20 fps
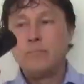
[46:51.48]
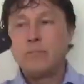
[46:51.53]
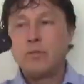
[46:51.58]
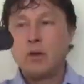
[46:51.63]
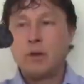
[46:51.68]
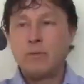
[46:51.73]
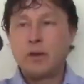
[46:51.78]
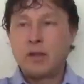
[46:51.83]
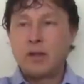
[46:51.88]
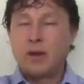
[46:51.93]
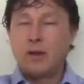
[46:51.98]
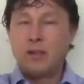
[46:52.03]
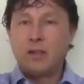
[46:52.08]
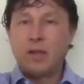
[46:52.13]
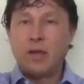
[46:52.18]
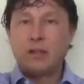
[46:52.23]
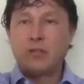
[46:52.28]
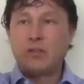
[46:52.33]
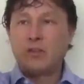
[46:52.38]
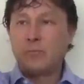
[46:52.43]
Um, I kind of
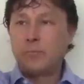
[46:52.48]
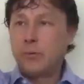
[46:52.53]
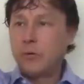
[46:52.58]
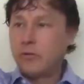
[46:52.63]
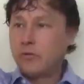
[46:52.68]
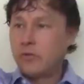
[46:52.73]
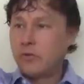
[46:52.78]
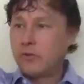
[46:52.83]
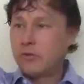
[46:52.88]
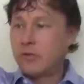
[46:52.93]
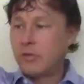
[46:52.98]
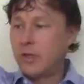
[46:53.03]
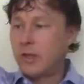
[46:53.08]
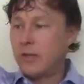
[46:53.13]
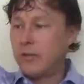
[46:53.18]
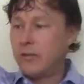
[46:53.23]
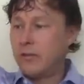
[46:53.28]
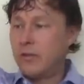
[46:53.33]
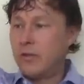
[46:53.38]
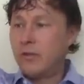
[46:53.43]
like this pusher. It's
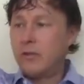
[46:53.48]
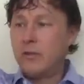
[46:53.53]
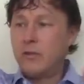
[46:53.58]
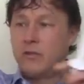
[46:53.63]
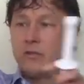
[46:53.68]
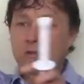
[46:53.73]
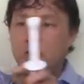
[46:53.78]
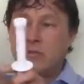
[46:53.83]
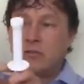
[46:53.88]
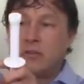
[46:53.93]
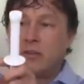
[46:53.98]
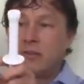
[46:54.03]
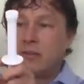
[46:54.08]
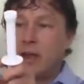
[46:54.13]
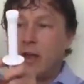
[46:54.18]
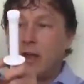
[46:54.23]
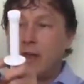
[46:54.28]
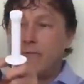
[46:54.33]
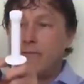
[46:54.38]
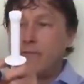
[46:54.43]
like it, it, it's
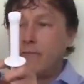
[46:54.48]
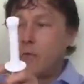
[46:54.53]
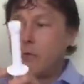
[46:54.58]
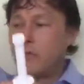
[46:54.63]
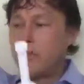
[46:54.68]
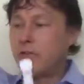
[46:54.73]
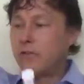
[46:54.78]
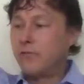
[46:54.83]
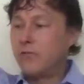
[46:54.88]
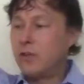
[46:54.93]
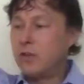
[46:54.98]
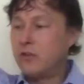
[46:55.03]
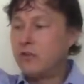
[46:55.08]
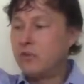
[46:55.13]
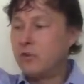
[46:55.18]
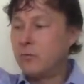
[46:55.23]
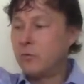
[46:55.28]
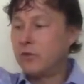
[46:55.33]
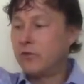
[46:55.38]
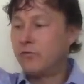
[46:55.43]
designed for this feed
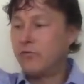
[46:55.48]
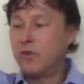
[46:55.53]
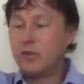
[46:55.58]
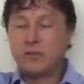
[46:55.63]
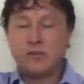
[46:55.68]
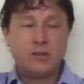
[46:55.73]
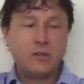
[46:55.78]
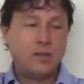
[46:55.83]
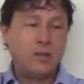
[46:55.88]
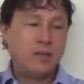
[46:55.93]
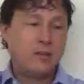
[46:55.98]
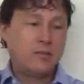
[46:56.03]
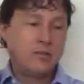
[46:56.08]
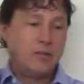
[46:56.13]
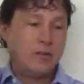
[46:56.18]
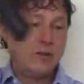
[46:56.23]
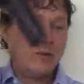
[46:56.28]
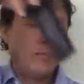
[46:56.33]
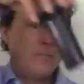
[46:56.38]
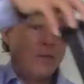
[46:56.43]
chute, which fits in
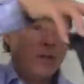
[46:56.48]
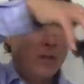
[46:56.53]
easily.